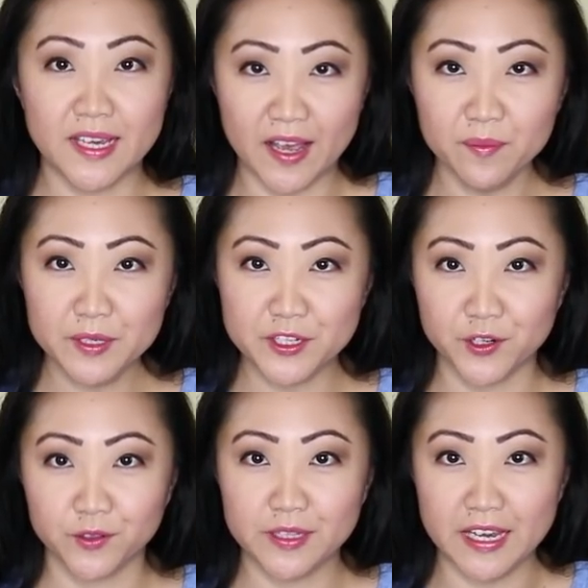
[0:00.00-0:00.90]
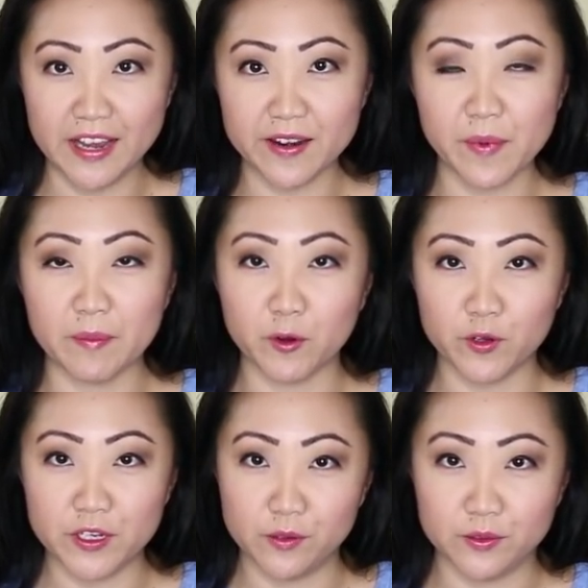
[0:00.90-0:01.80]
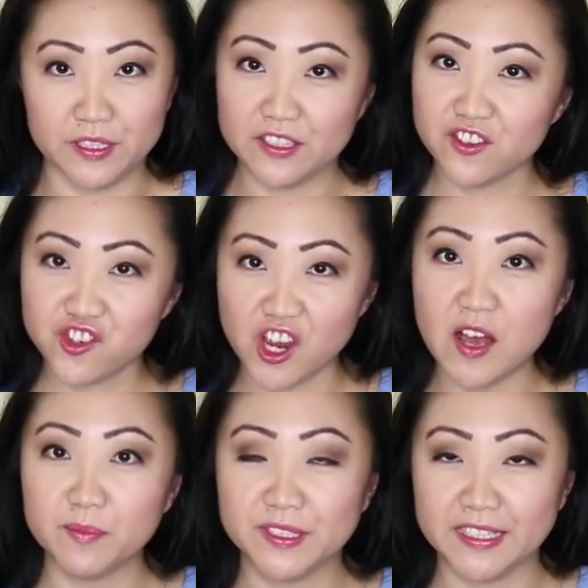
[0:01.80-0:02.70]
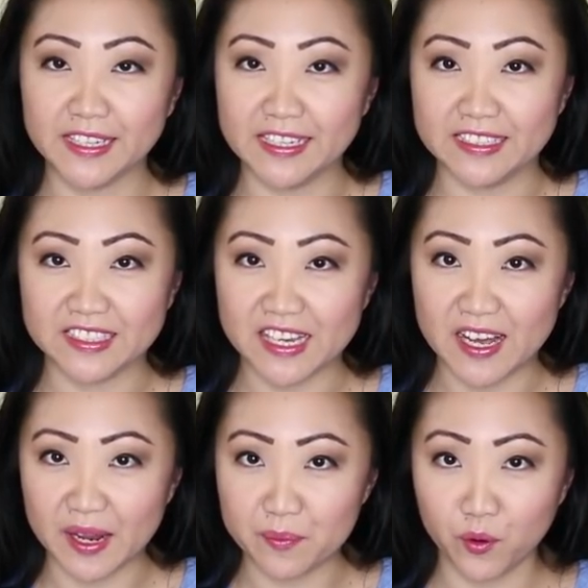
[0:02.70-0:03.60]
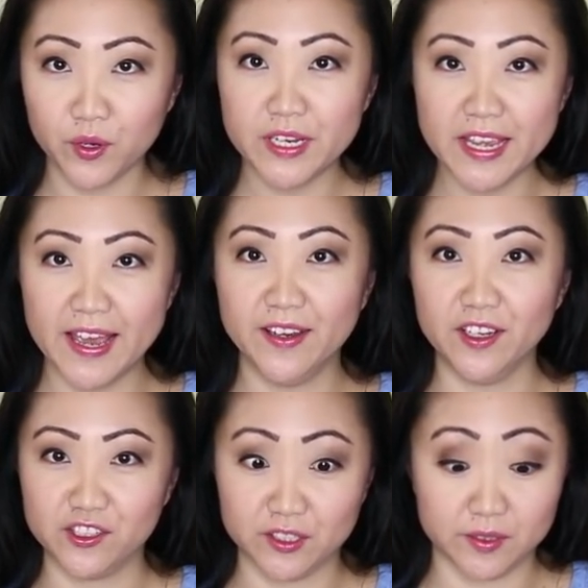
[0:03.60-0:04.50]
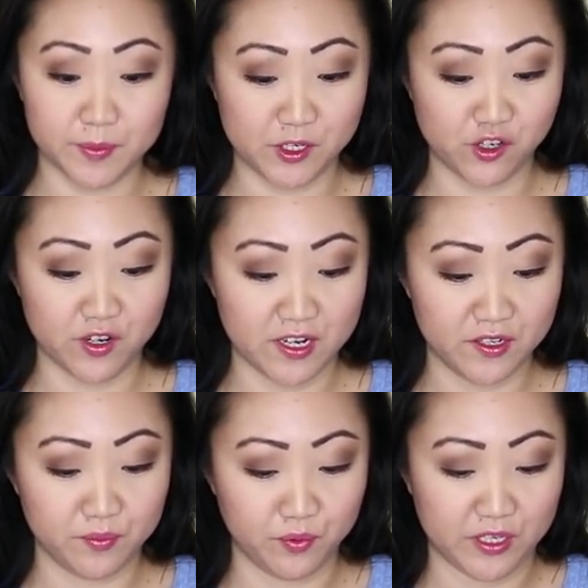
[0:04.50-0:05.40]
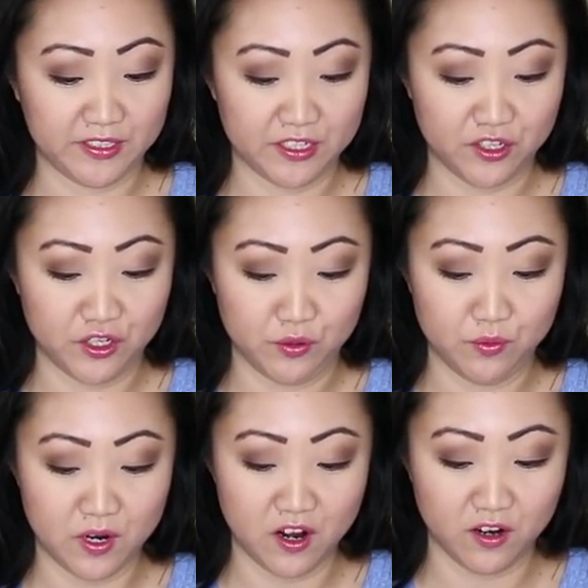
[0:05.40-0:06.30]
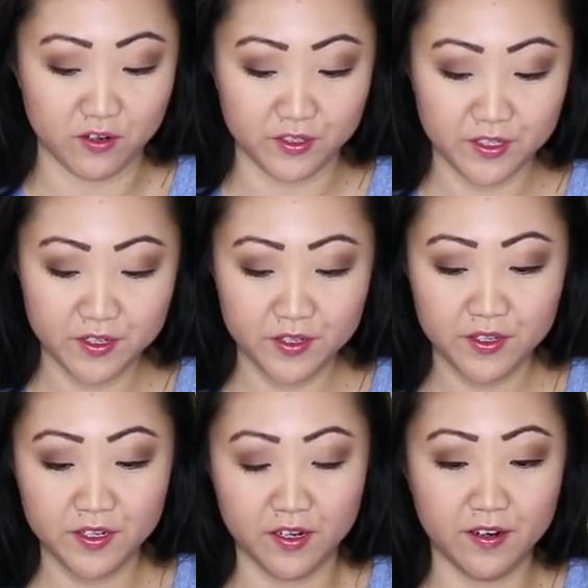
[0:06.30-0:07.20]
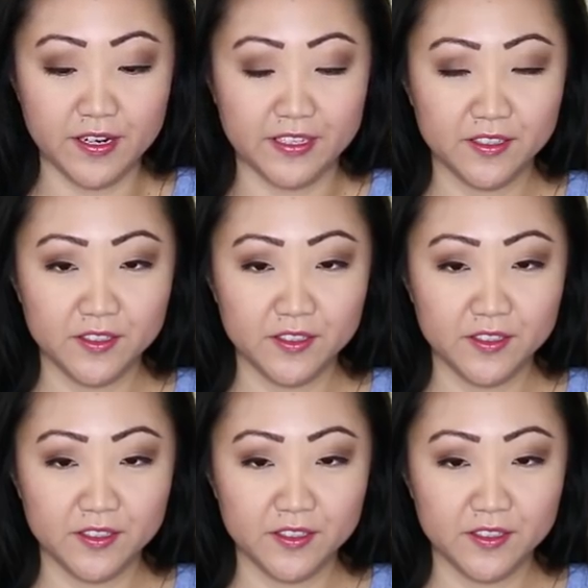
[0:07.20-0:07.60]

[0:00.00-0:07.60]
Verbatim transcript: help me turn the item, I'm going to use this chopstick. It's got a pointy end. I just have to make sure not to press it too hard. All right,